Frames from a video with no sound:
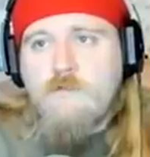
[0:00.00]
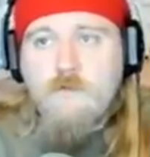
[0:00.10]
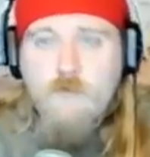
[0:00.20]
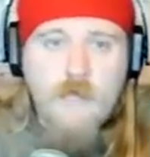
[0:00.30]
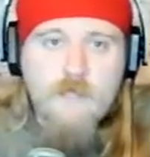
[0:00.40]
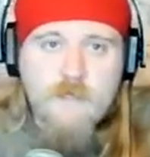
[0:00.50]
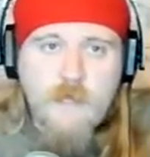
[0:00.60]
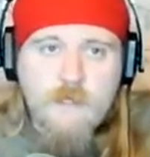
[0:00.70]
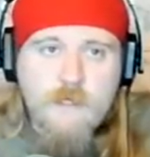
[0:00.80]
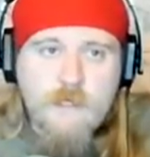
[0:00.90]
if you guys would
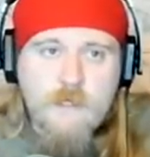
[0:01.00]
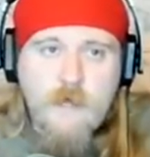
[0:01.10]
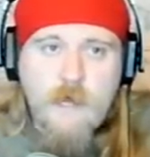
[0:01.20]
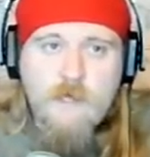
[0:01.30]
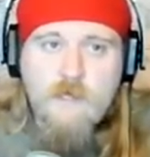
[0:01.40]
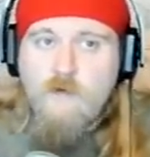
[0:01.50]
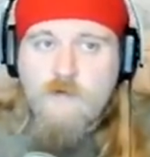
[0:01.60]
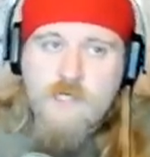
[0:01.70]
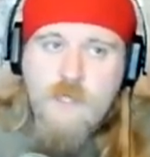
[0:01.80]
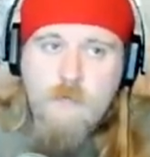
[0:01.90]
like to see that,
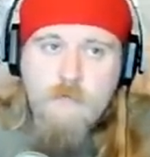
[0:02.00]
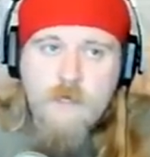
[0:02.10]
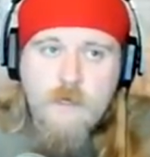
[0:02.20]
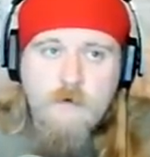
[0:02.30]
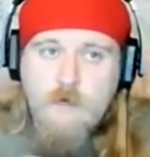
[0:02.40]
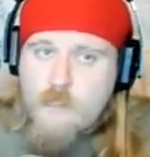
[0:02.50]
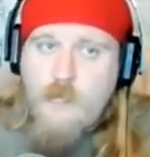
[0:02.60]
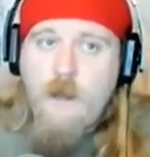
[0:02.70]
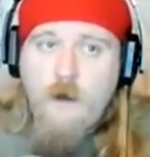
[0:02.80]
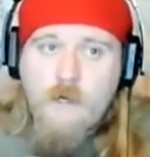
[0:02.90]
don't just let me know, because
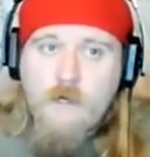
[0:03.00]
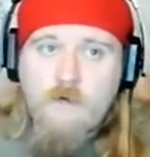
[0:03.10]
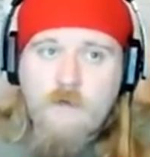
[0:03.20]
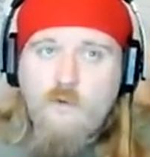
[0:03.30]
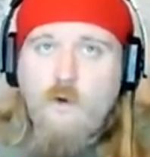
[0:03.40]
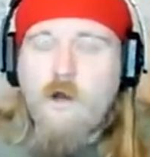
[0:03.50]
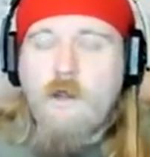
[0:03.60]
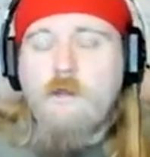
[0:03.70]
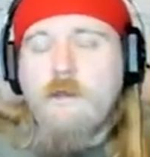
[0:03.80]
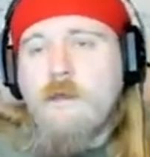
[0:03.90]
I already know you want
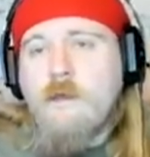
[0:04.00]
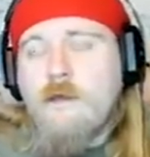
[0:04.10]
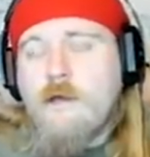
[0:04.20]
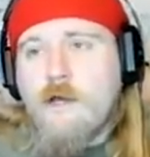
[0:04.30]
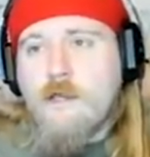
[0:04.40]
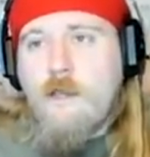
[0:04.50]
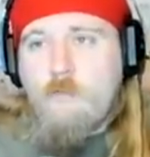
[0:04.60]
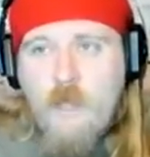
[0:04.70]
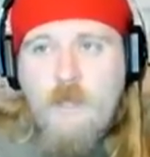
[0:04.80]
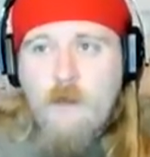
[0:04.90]
it.
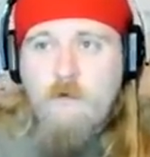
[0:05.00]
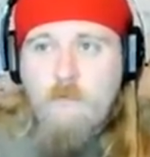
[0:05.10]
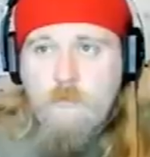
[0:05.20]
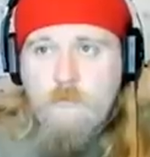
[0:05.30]
Let Ben know.